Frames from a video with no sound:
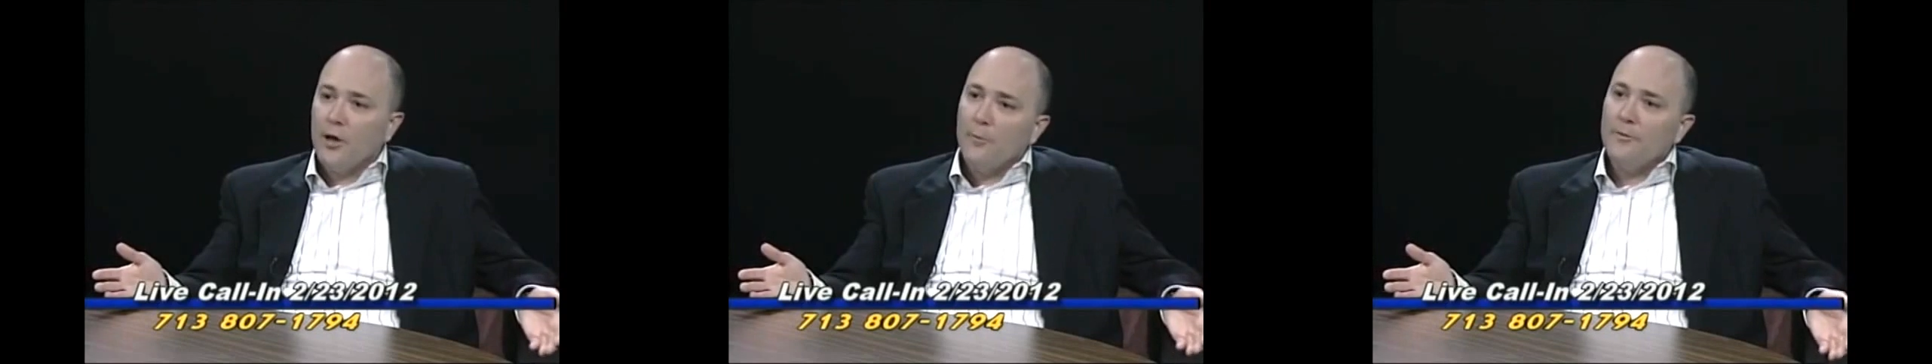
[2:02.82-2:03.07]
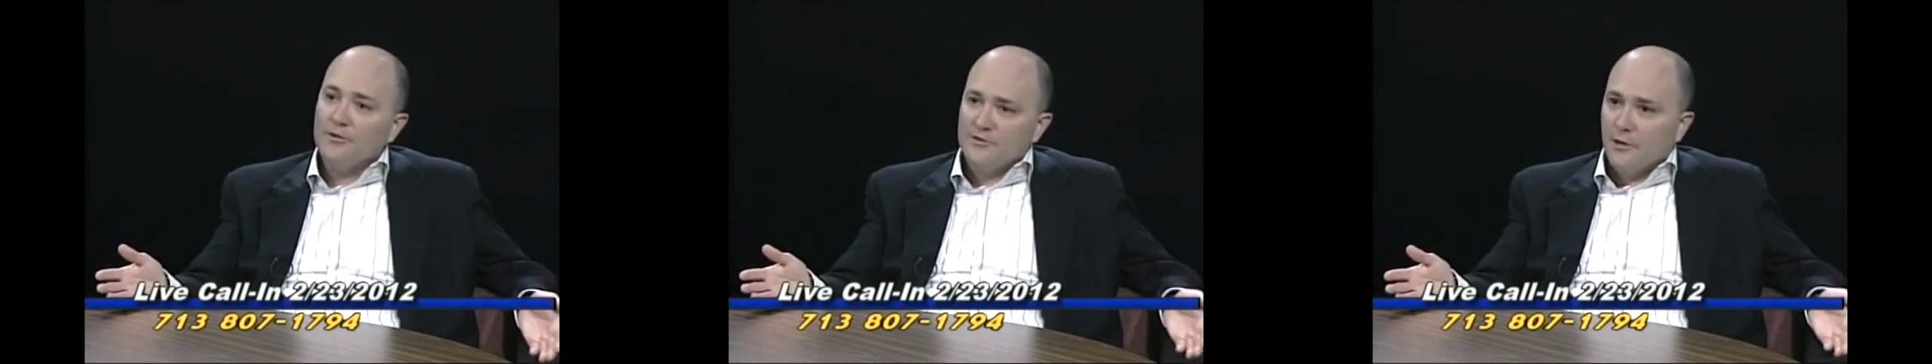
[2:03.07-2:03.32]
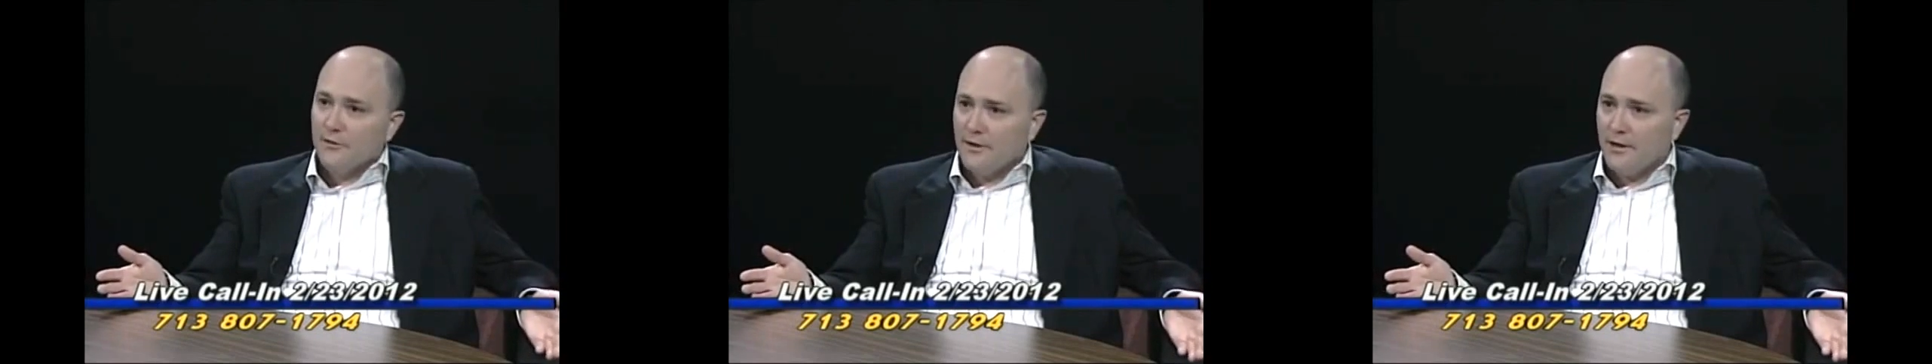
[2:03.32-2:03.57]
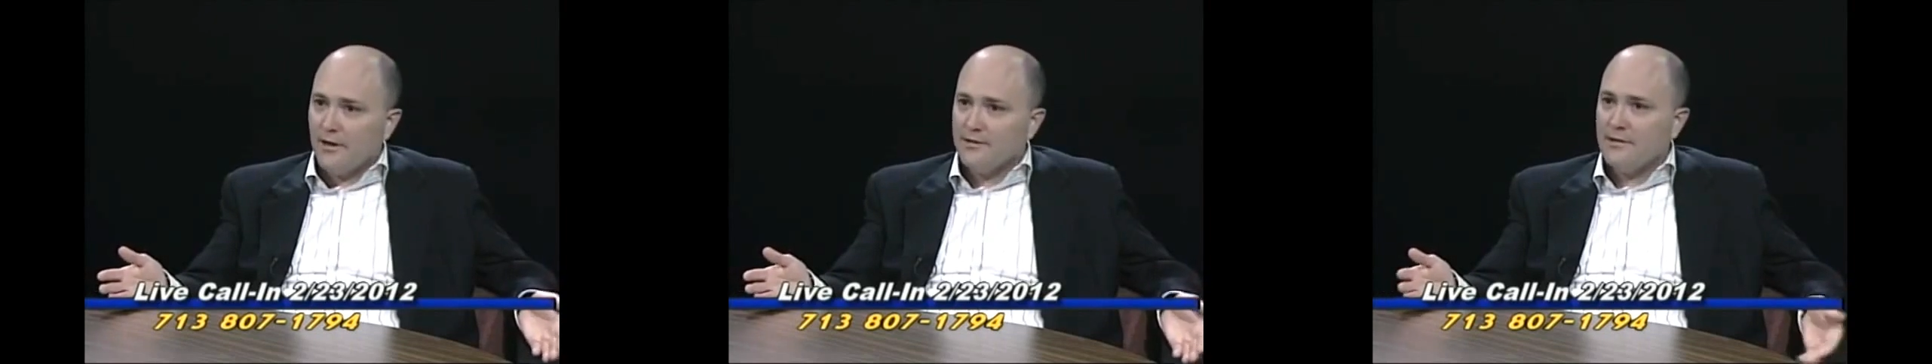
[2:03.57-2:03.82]
to help you sell
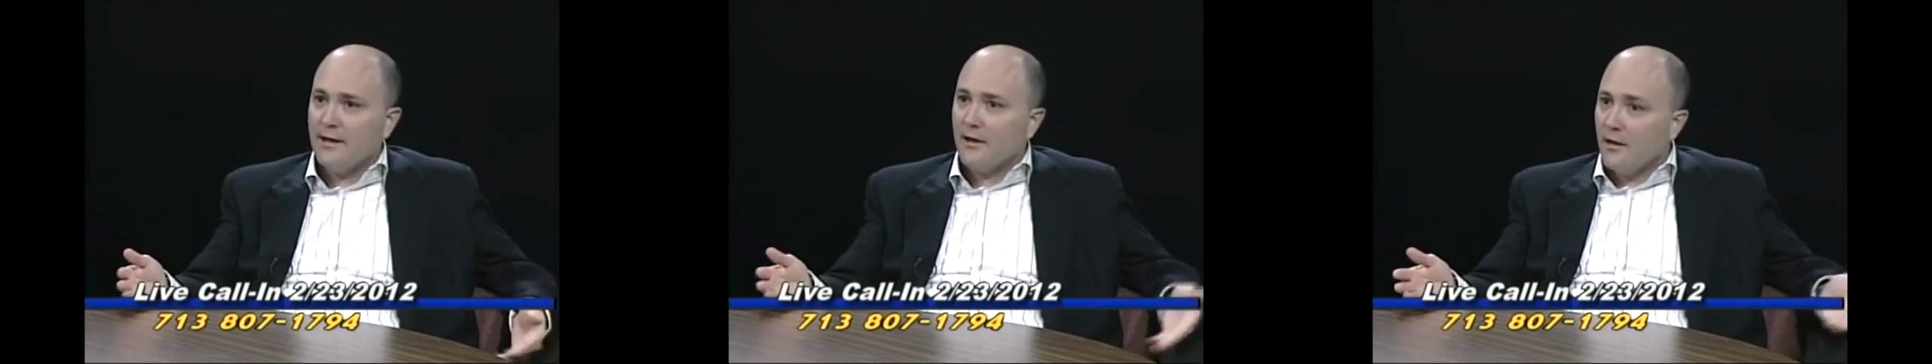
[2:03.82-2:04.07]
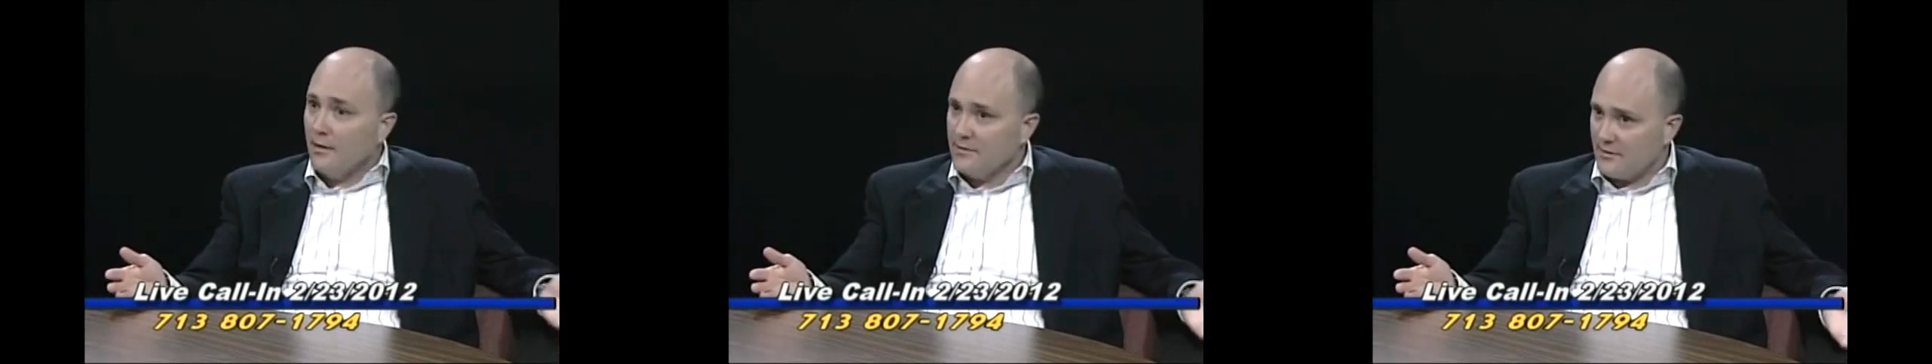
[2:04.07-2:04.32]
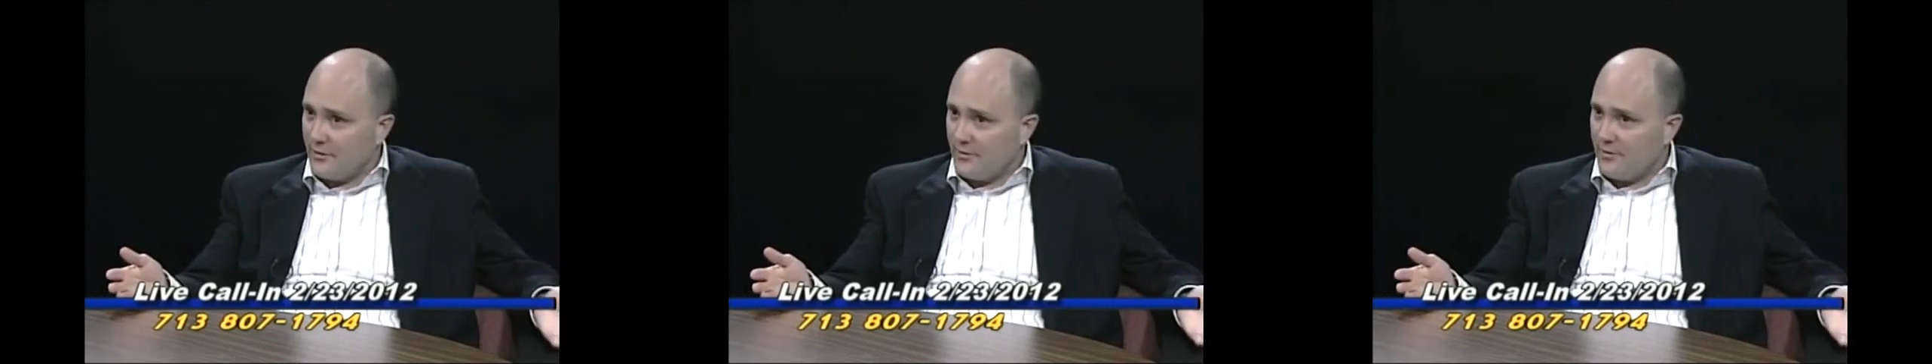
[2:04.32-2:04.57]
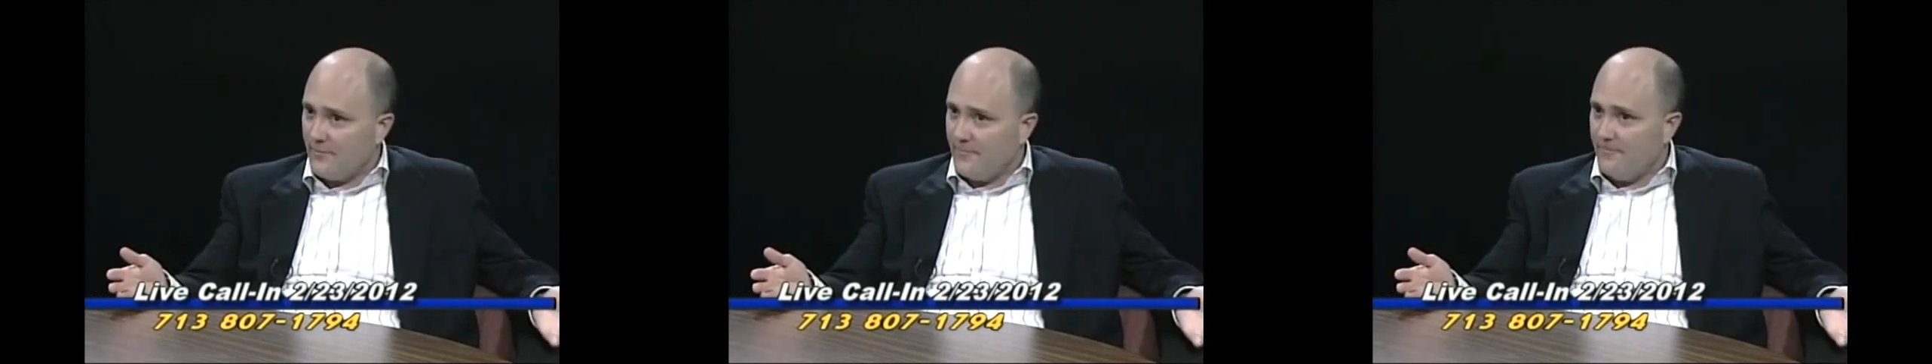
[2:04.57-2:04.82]
tickets at a concert.